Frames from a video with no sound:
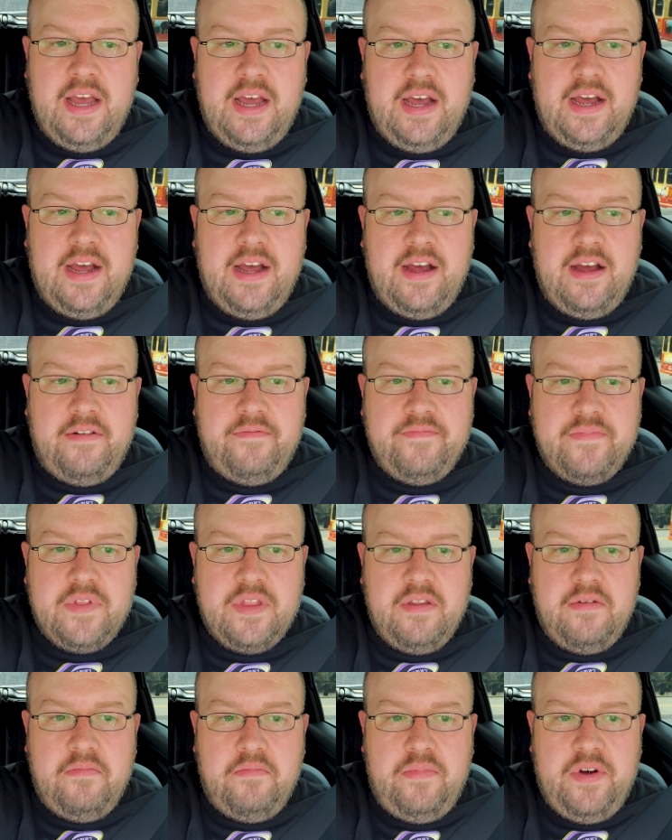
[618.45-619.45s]
Um,
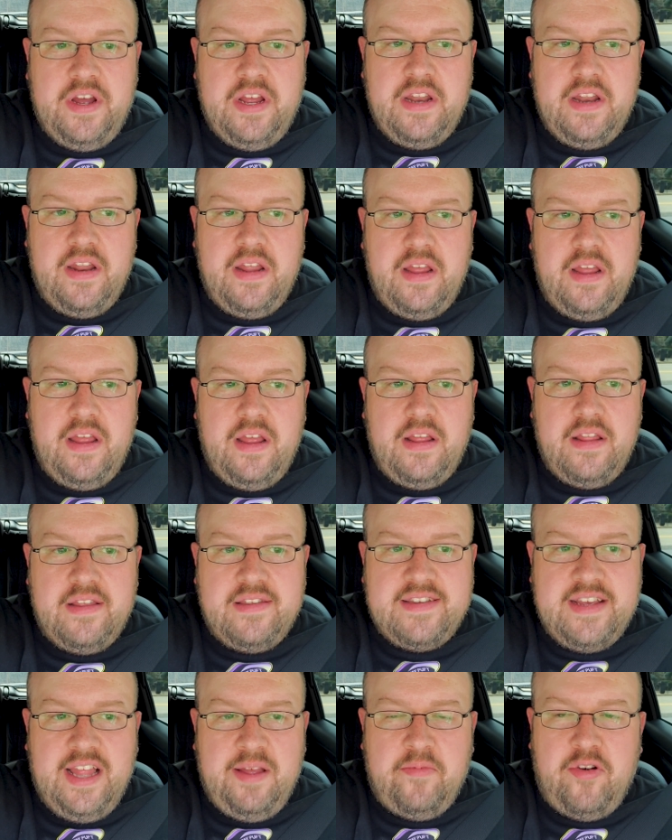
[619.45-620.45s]
but the
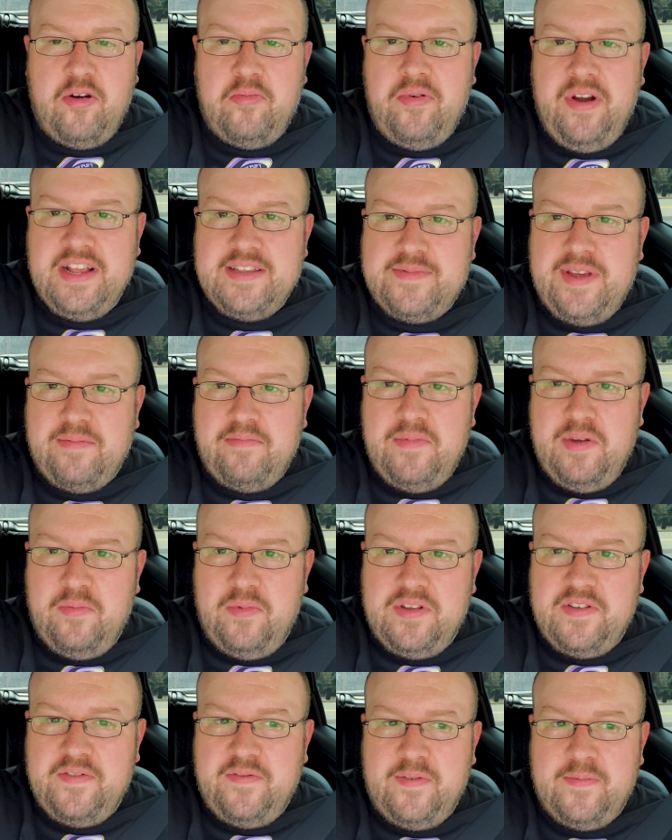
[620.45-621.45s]
salad bar brings back
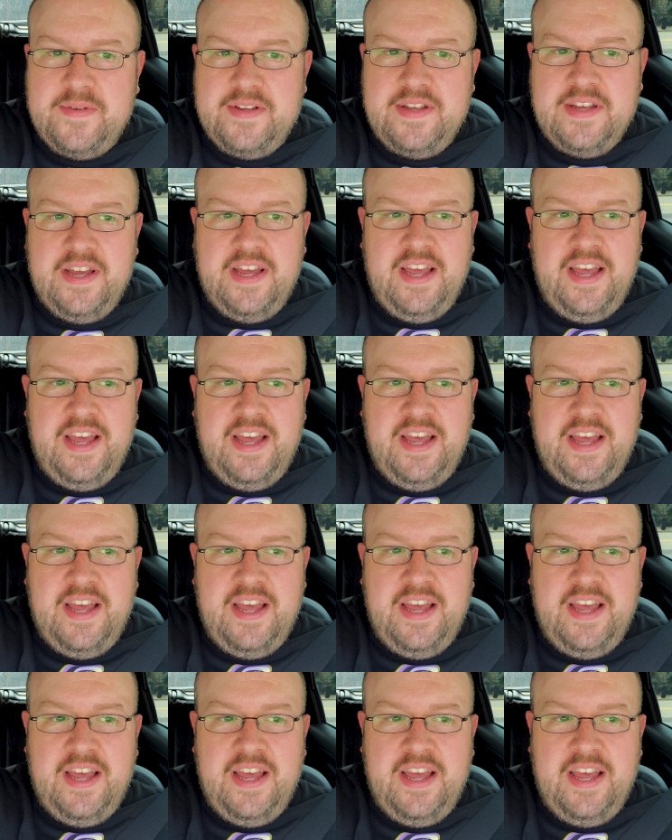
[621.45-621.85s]
memories for me.